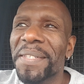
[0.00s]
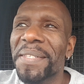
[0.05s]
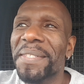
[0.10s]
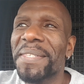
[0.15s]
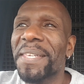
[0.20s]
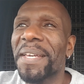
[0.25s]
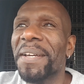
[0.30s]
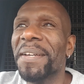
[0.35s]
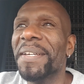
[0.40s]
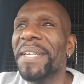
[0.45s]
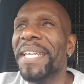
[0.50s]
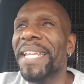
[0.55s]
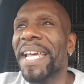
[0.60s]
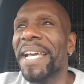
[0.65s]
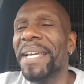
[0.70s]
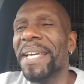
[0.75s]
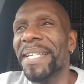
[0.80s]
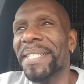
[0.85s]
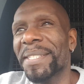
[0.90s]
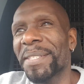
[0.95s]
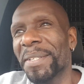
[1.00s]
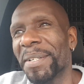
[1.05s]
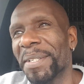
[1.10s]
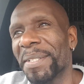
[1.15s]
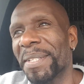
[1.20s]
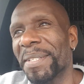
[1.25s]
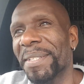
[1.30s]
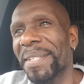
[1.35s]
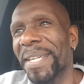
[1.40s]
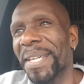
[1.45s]
it's
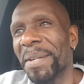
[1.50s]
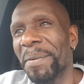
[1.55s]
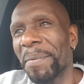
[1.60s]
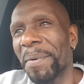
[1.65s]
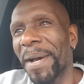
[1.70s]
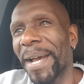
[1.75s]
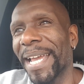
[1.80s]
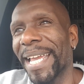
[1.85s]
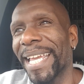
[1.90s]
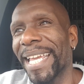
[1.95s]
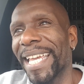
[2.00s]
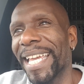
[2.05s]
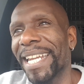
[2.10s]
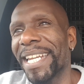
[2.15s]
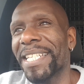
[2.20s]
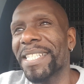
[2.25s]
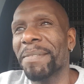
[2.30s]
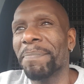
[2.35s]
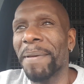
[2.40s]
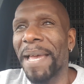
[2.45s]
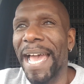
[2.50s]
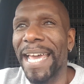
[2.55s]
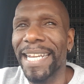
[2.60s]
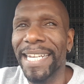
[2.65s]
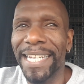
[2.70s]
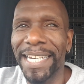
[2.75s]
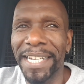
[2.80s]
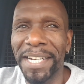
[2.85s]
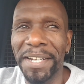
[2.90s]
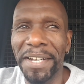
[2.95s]
good in a way, and it's bad
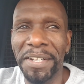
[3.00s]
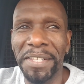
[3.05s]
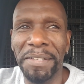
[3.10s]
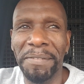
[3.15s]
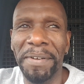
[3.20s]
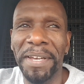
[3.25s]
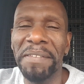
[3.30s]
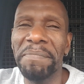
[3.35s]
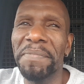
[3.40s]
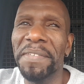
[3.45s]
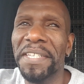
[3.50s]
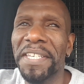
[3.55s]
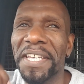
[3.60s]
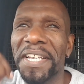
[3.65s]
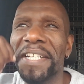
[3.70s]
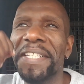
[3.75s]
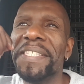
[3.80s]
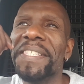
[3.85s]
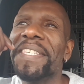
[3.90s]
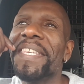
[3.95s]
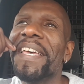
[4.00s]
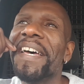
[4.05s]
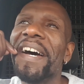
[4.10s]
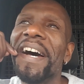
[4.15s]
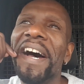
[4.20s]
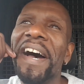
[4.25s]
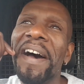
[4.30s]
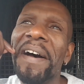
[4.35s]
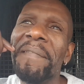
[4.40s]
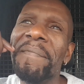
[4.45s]
in another way, because
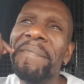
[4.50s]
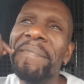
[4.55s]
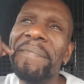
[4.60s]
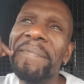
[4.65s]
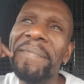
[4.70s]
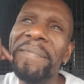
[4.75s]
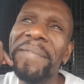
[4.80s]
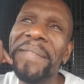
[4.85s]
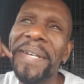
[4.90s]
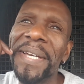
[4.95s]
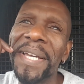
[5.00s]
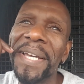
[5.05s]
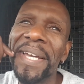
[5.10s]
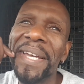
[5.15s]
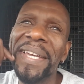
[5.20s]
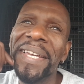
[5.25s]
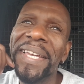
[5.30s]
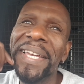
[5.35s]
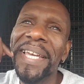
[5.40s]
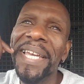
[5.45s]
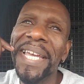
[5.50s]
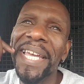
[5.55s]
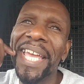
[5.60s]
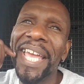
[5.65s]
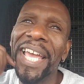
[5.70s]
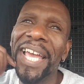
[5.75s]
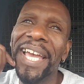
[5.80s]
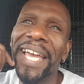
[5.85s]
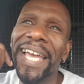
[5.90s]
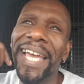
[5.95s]

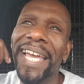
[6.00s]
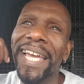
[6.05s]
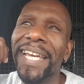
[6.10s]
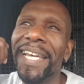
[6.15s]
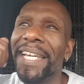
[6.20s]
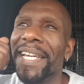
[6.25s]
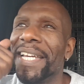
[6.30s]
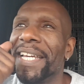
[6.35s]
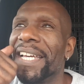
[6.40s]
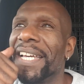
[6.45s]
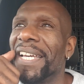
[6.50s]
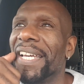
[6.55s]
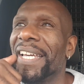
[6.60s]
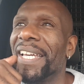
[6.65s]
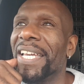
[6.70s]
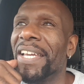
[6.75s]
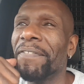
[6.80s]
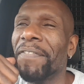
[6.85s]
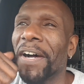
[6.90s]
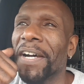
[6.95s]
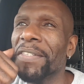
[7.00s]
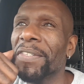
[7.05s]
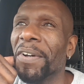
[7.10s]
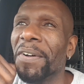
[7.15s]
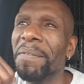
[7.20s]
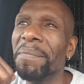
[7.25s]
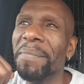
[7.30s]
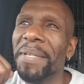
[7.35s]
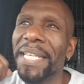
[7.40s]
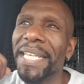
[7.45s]
if I
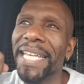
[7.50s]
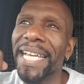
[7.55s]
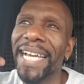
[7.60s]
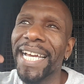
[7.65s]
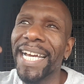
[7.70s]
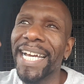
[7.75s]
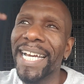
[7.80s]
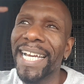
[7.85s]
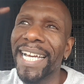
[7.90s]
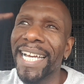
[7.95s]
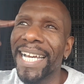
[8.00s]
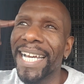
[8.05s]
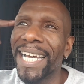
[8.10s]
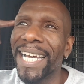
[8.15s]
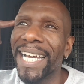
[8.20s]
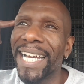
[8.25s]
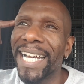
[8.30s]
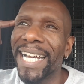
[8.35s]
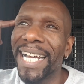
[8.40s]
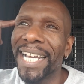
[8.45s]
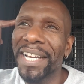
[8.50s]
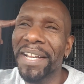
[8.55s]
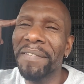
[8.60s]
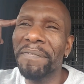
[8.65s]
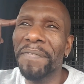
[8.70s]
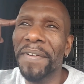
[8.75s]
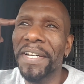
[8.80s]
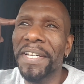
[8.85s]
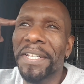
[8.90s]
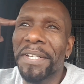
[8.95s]
don't meet an
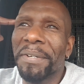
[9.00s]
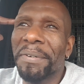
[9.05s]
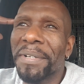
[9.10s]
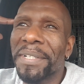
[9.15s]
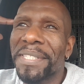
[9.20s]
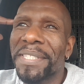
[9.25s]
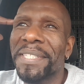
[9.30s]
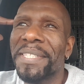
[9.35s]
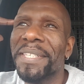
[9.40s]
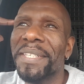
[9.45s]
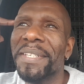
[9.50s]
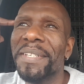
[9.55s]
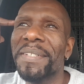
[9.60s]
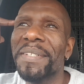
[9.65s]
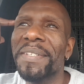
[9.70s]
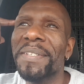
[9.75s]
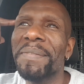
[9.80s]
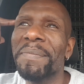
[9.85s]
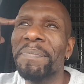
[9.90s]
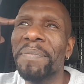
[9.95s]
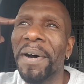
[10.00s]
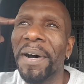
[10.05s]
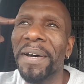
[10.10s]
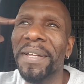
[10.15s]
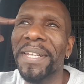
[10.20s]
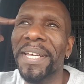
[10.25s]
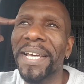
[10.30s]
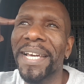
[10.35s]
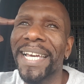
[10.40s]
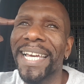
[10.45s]
adventurous
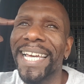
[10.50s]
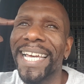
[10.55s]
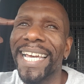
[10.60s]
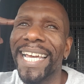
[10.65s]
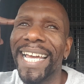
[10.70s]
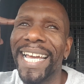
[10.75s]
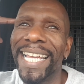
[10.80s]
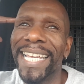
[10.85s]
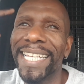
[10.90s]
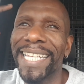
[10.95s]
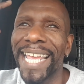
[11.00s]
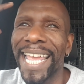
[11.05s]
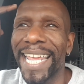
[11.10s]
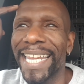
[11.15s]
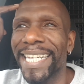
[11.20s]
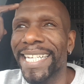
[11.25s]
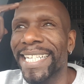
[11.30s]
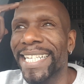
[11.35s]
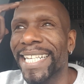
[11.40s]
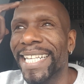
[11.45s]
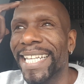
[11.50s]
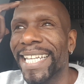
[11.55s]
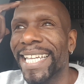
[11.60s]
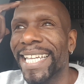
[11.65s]
partner again,